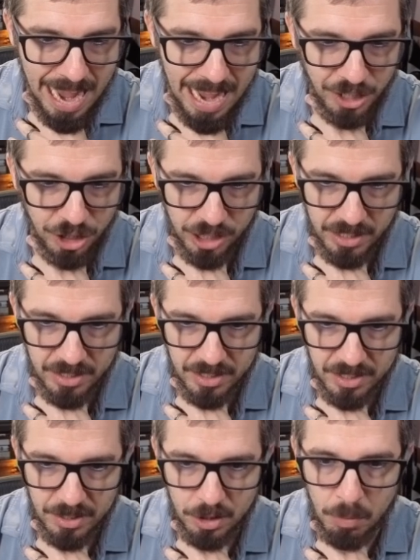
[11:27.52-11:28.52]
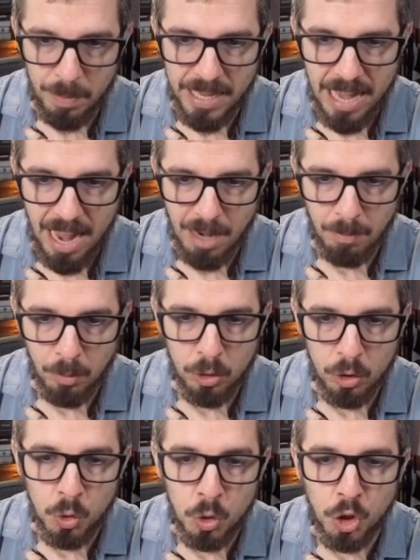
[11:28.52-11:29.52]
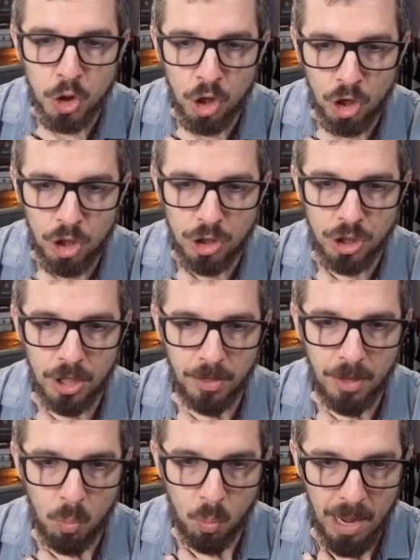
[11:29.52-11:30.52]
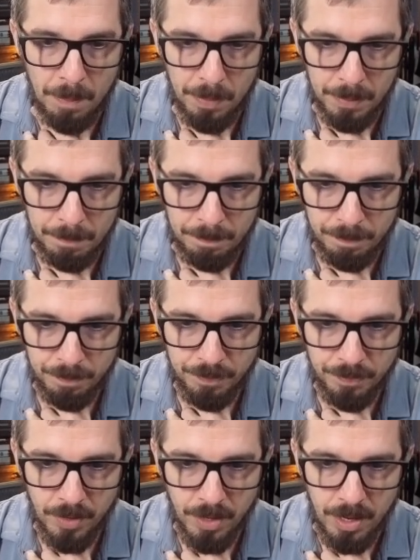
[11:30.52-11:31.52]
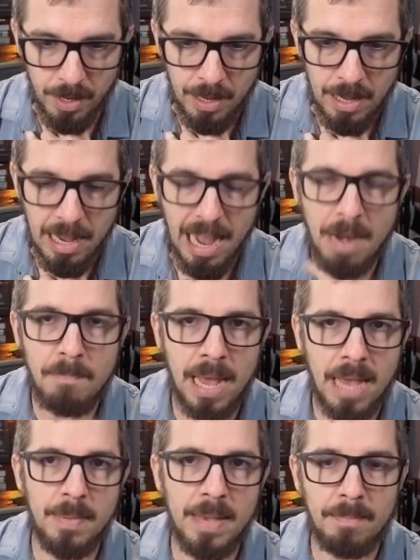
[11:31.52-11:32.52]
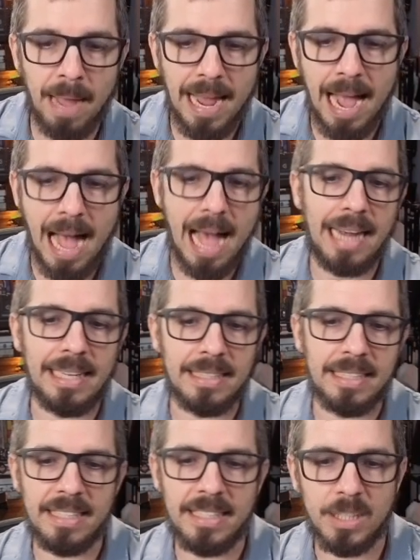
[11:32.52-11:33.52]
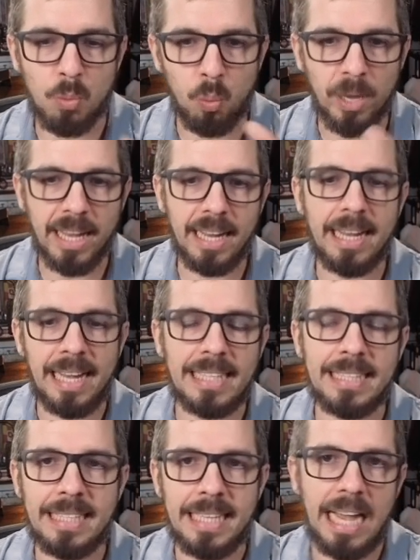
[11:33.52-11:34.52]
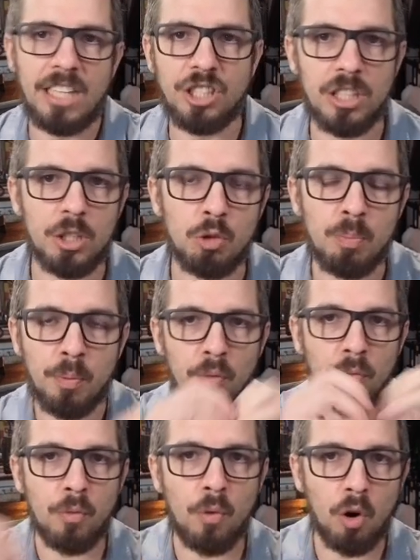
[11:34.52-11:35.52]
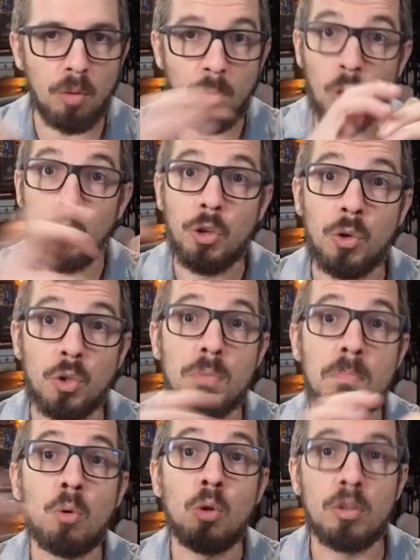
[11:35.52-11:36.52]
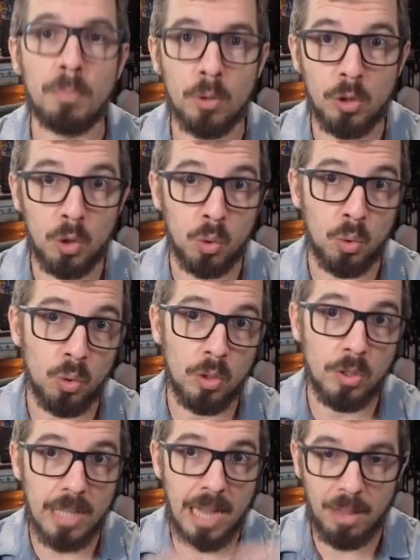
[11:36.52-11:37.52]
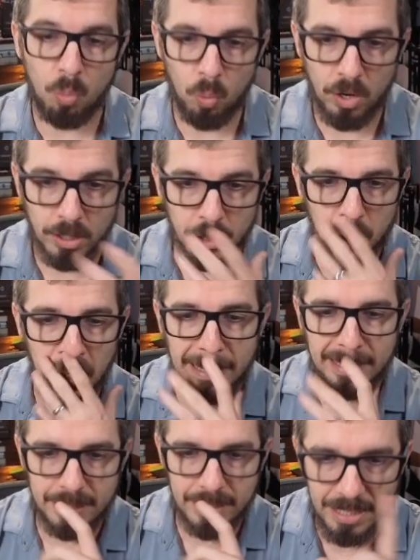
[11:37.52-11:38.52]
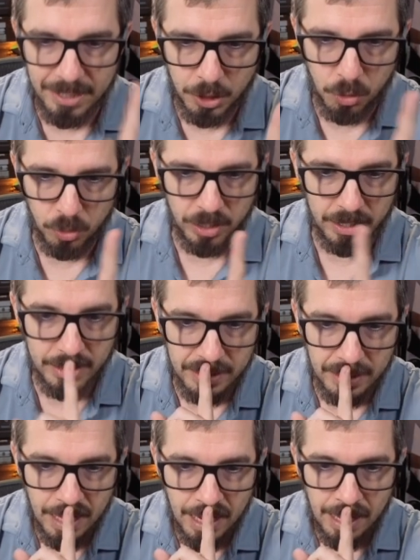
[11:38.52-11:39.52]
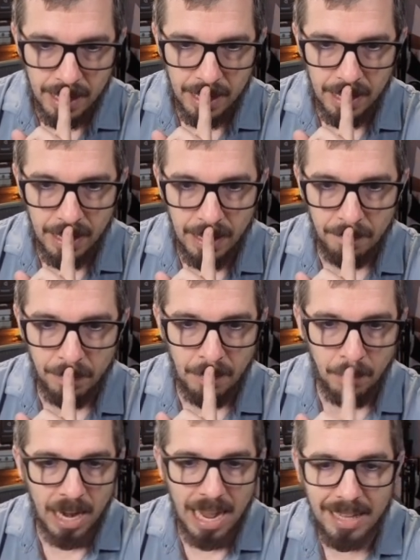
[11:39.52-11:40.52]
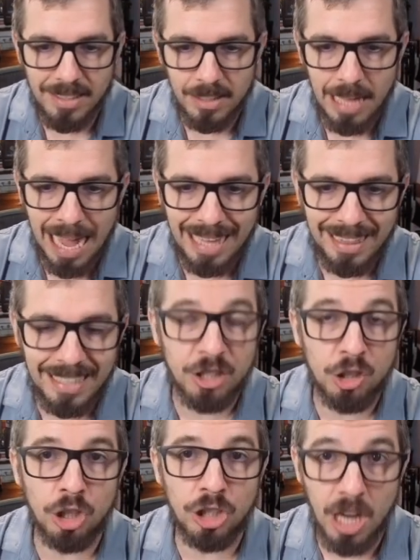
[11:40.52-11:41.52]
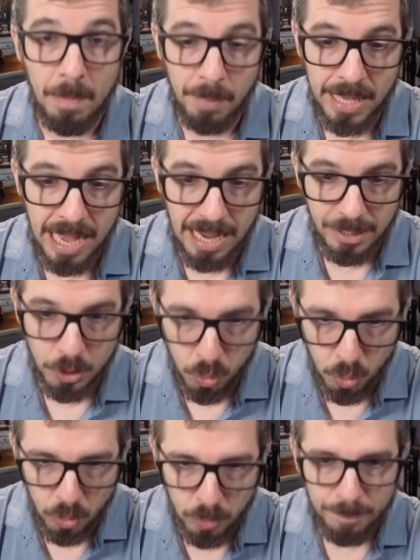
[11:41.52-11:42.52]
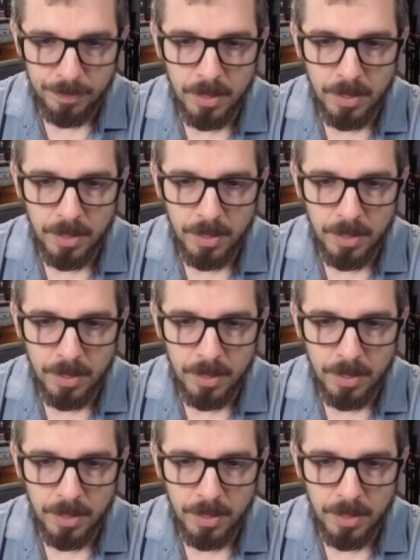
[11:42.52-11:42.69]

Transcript: agent to be able to search the web. And maybe by adding this, we can get the agent to perform or use multiple tools at once. So let's do this. I'm gonna add the Search API tool